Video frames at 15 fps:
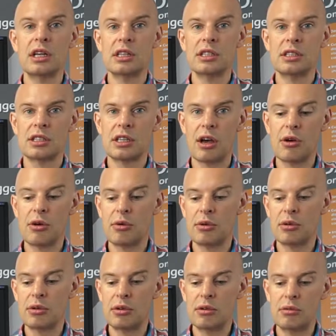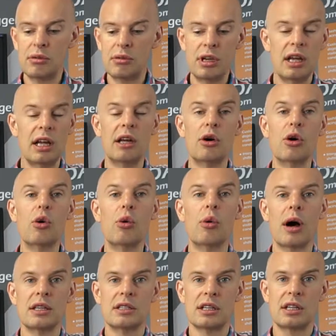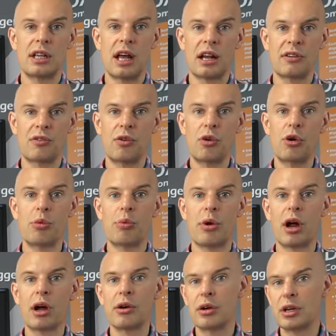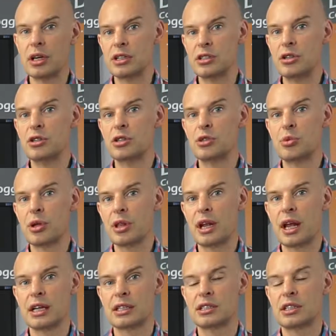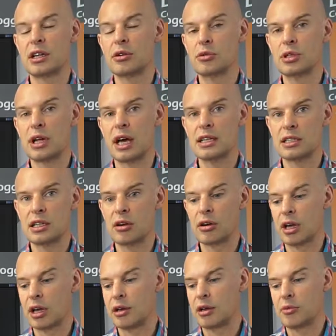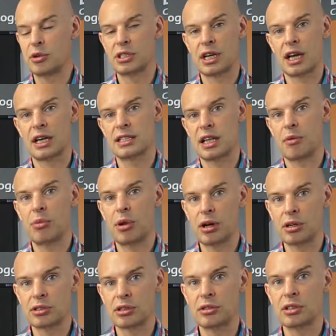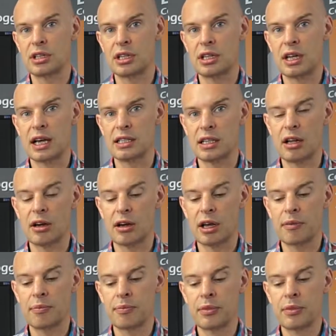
So nearly always the DASH4 Pro is used with an external data logger, in which case that plugs onto the data logger.